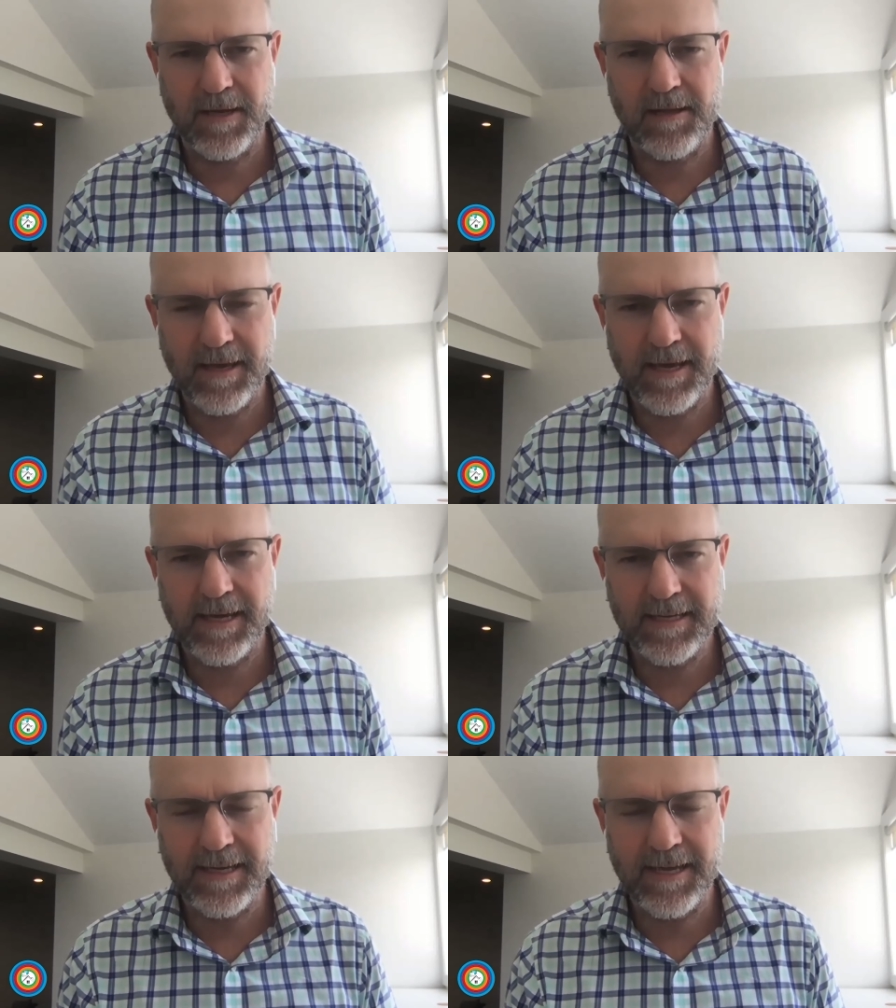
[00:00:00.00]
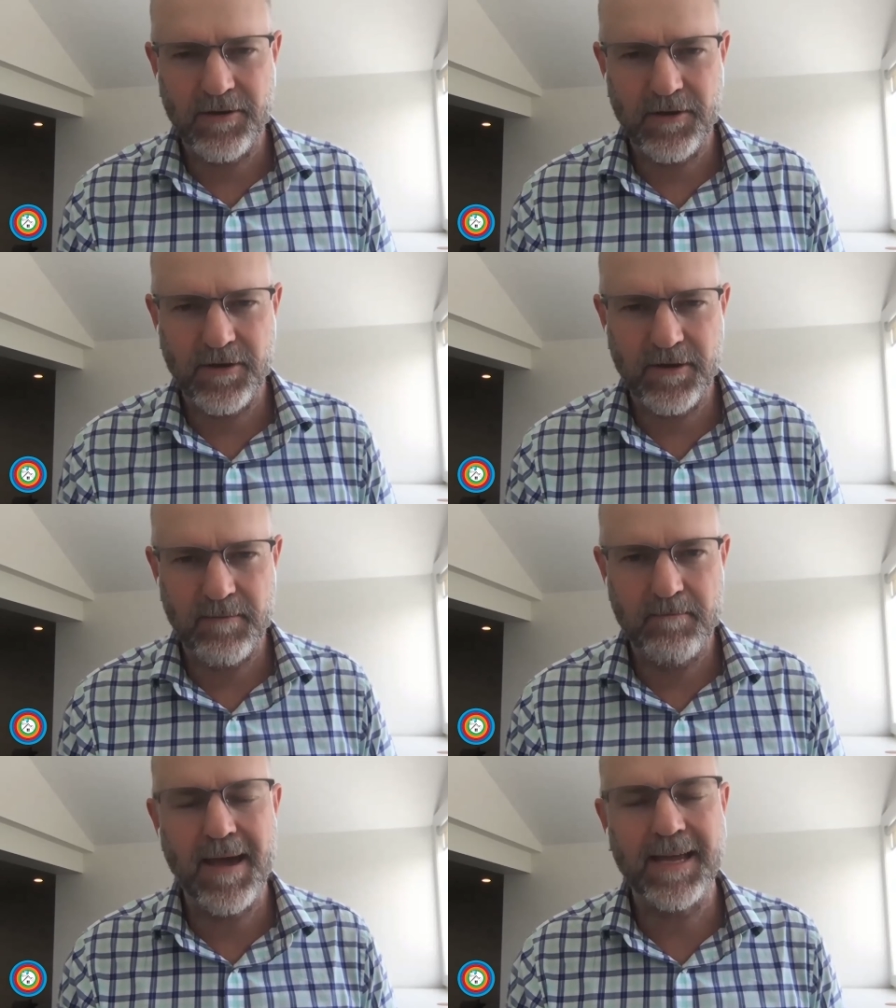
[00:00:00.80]
Claire and her
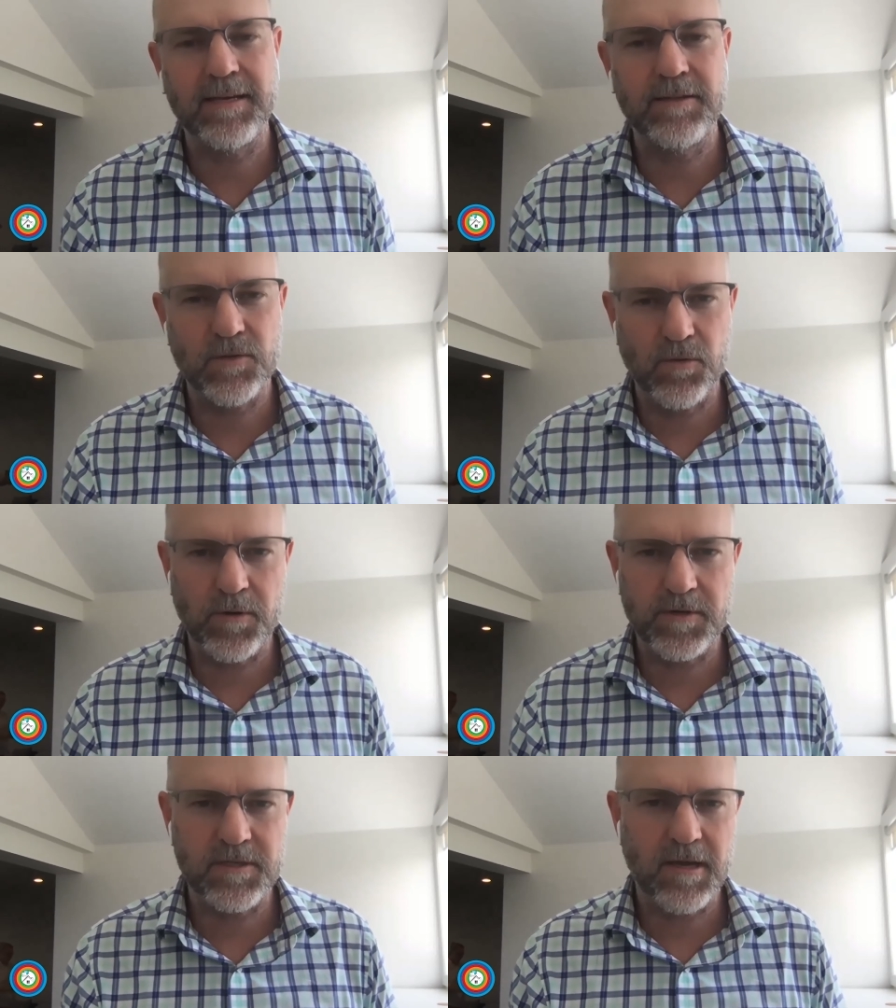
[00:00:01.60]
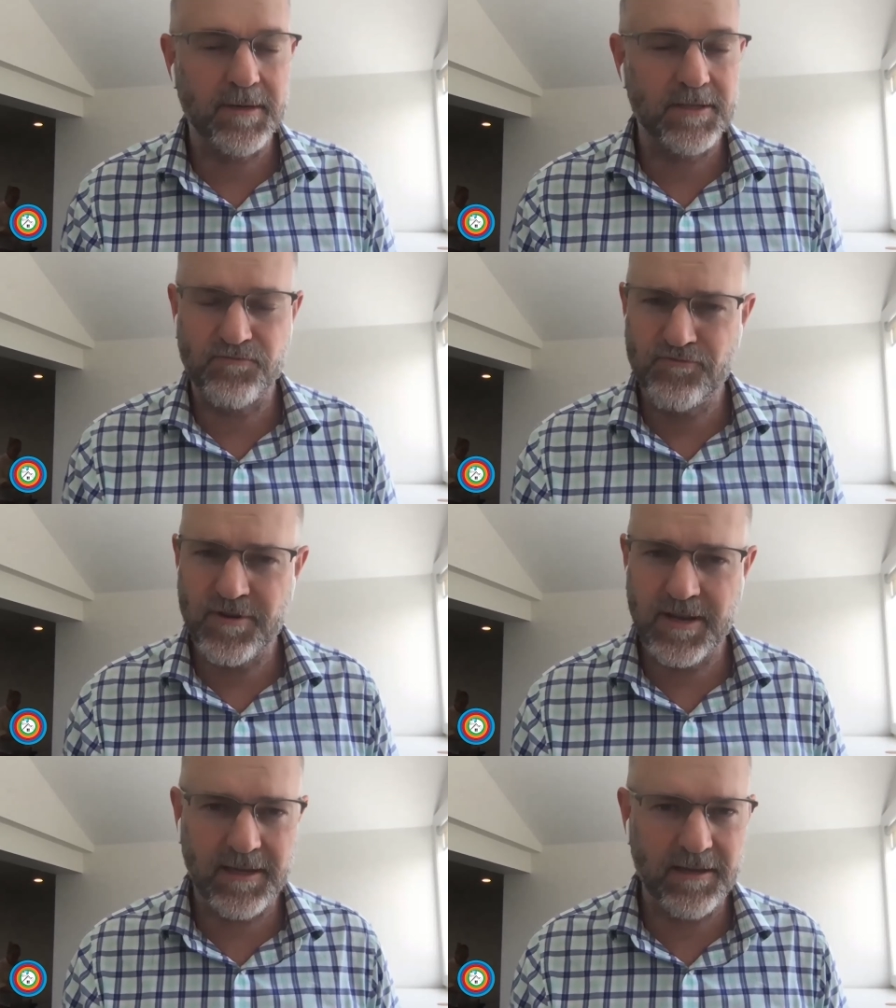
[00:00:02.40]
maintenance auto assignment. It's
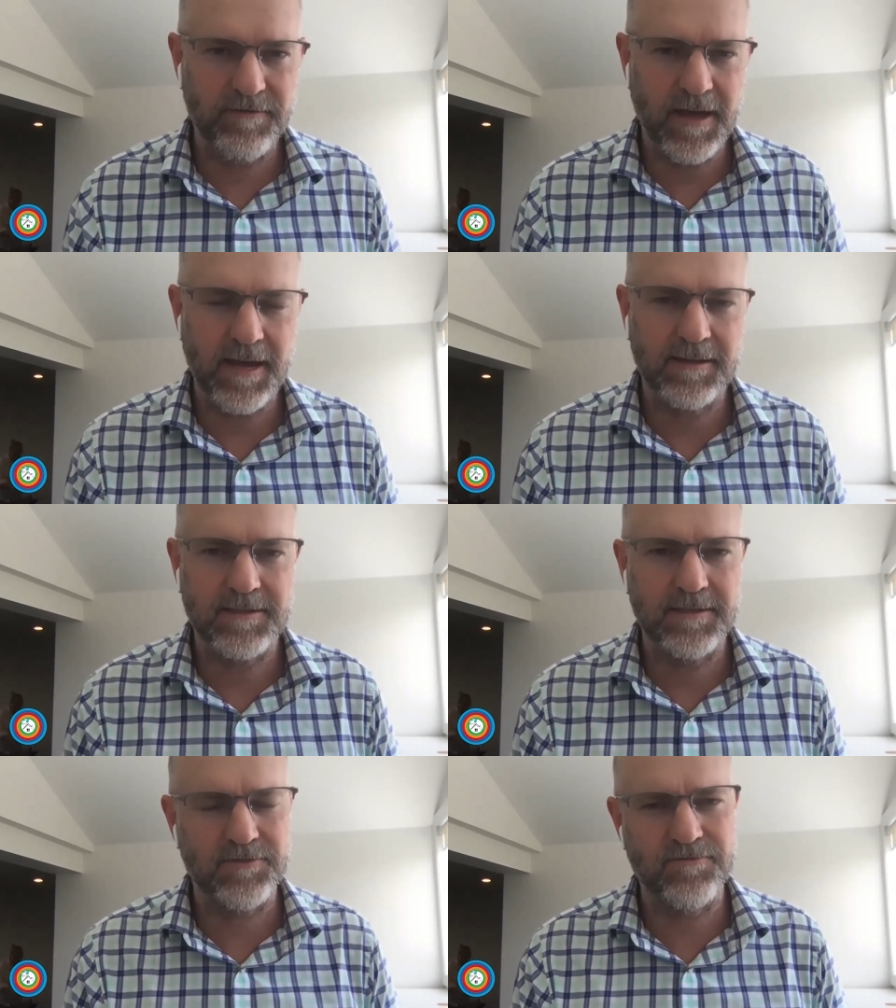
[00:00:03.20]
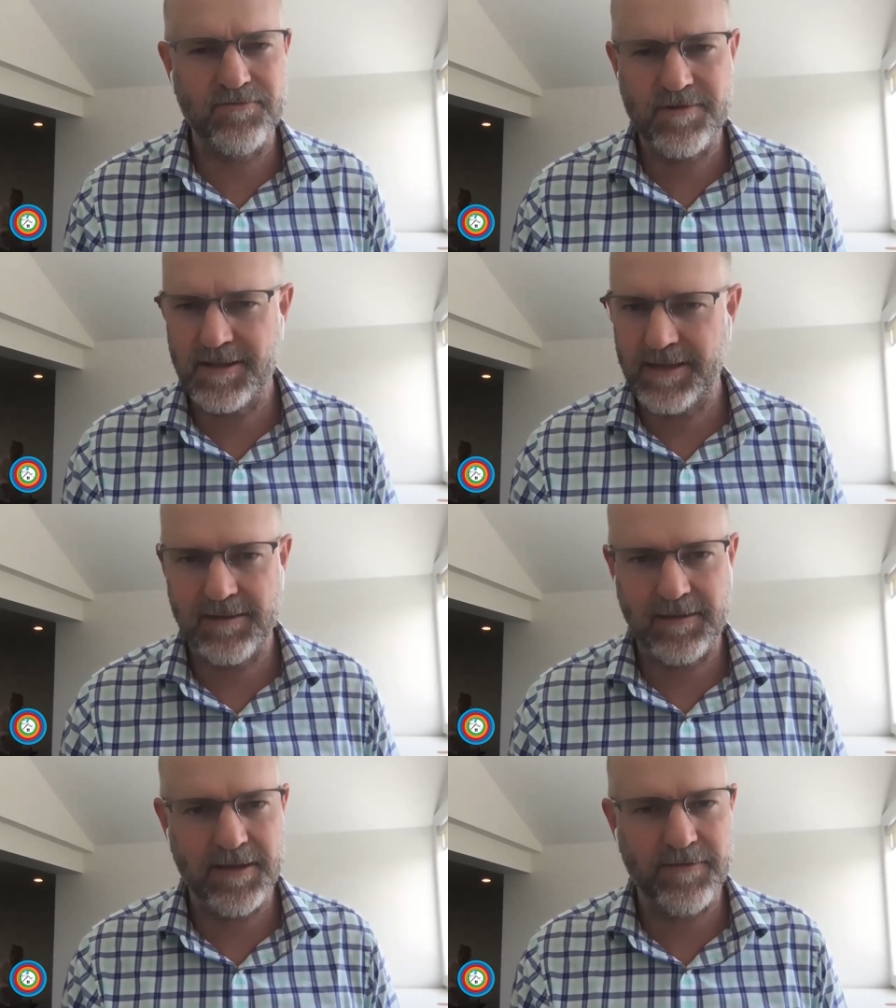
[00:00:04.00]
really advanced. It's really
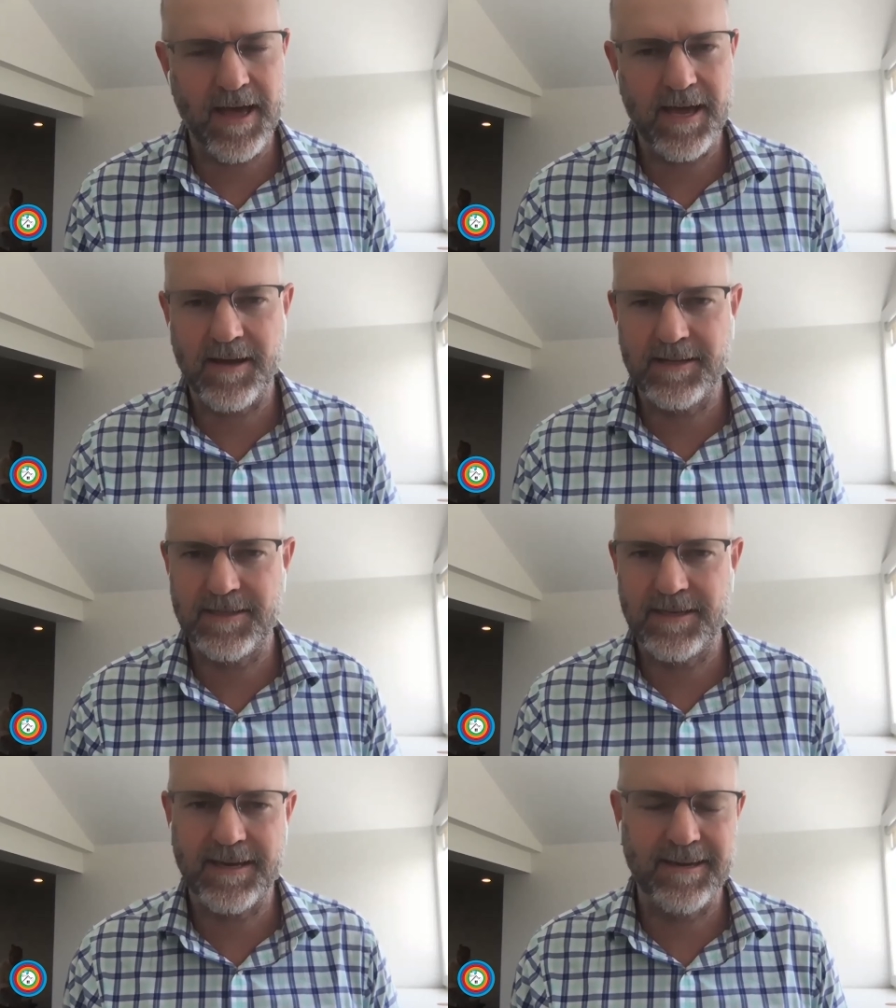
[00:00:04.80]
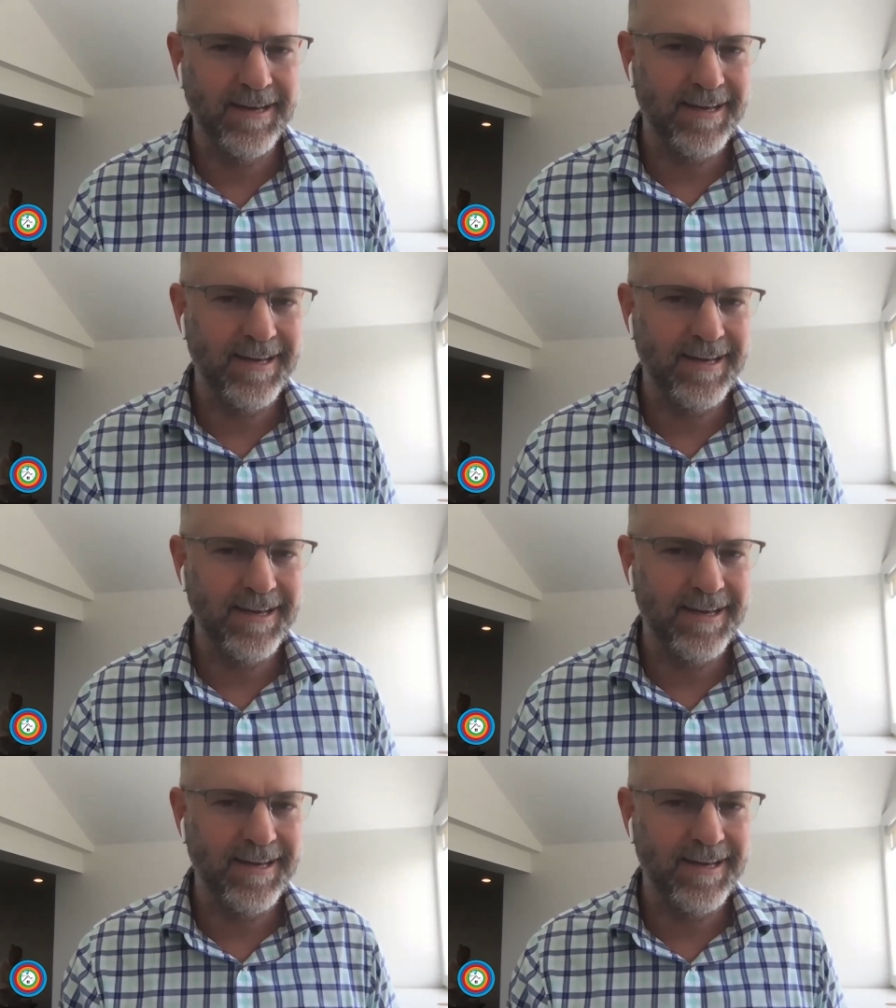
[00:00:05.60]
clever AI tech.